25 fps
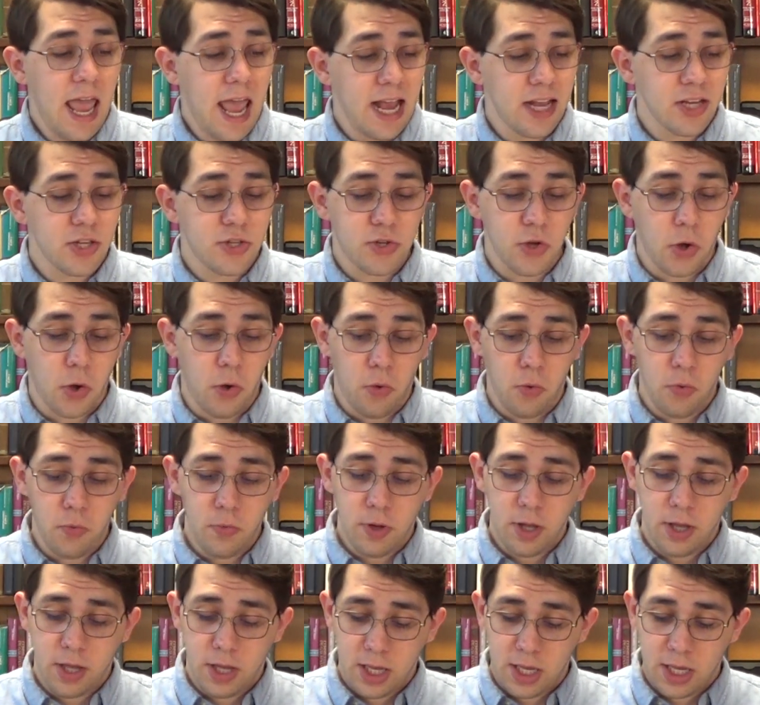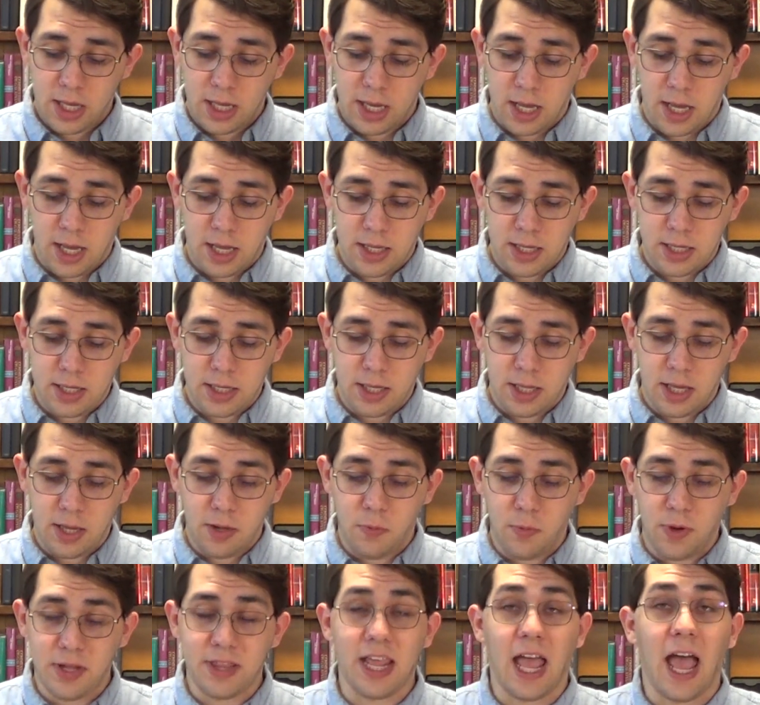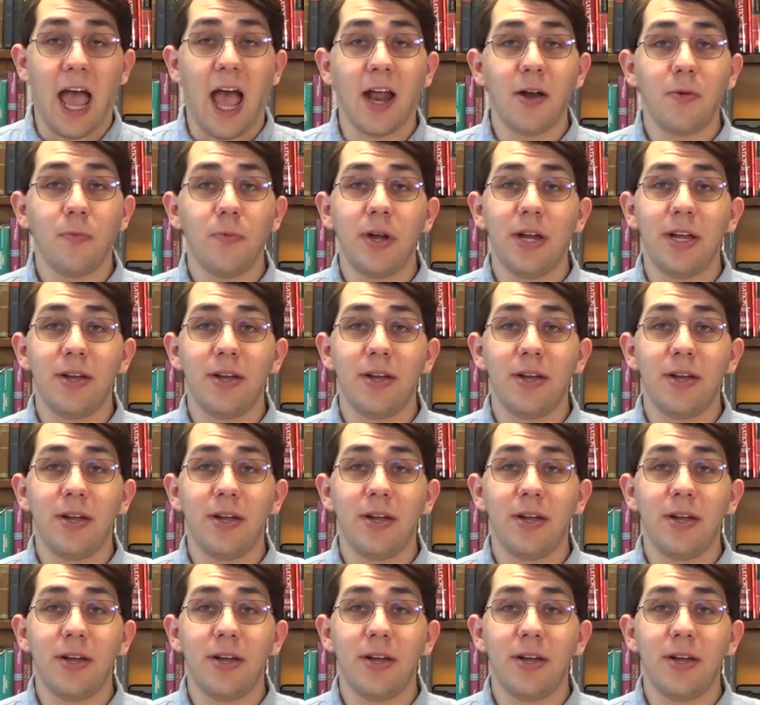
And so, with that,